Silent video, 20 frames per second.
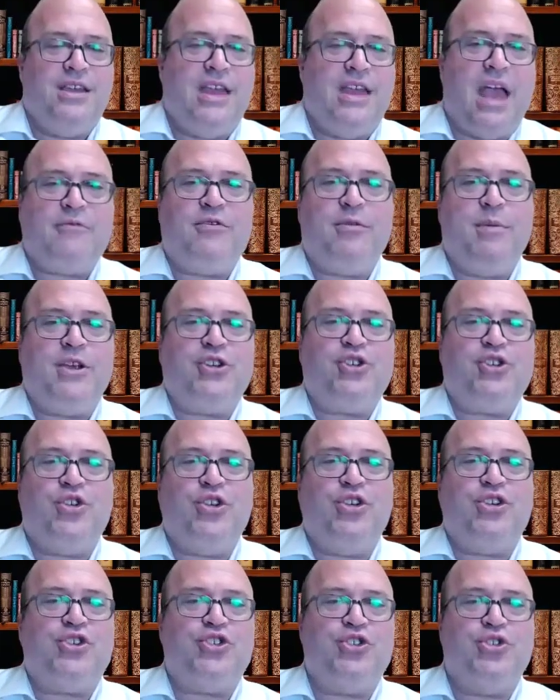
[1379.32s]
You have to make sure
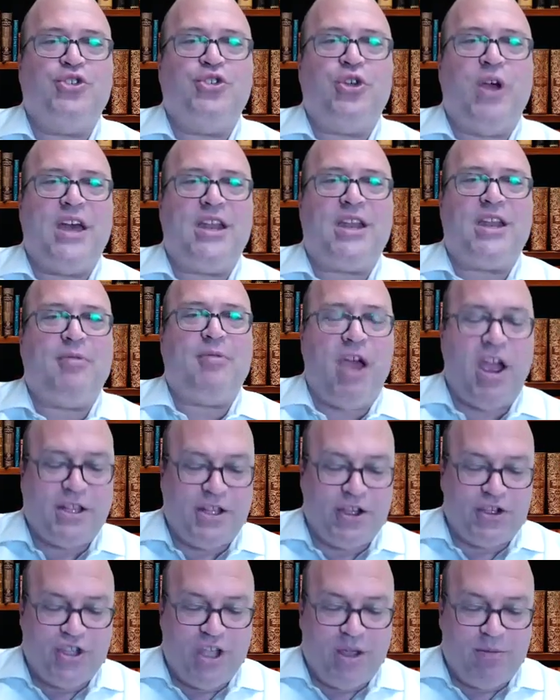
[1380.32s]
you still know how to
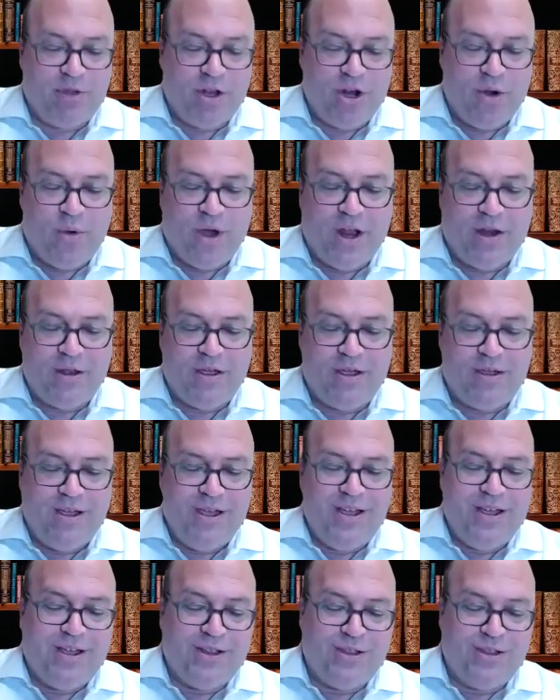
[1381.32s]
practice them. You don't want to
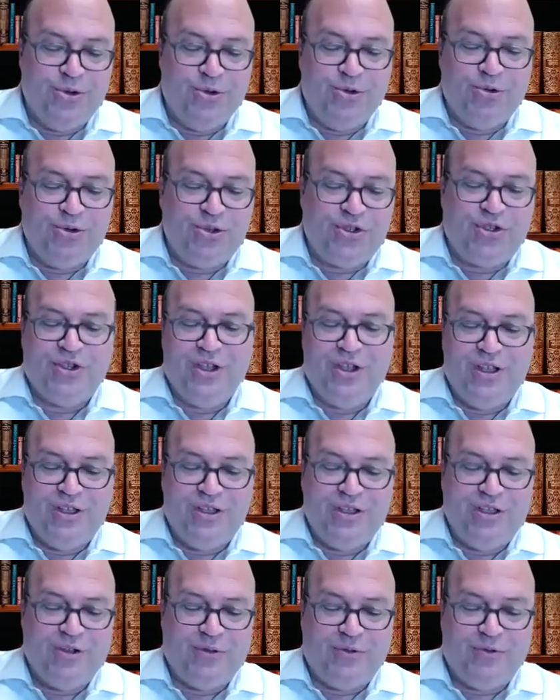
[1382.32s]
lose
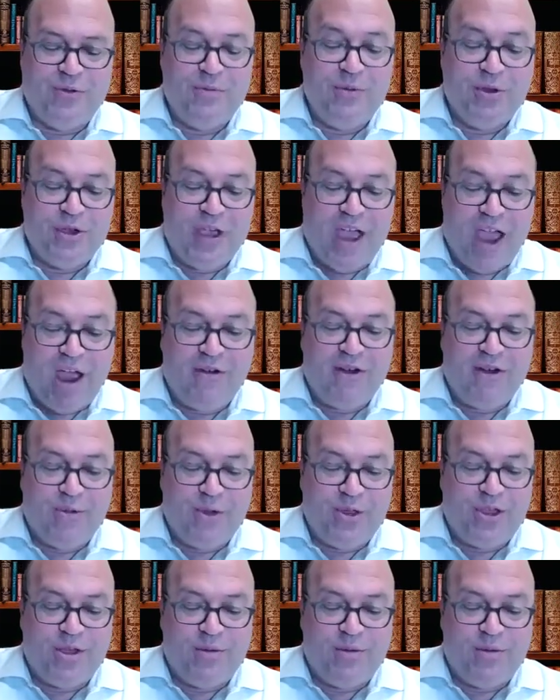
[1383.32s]
your familiarity with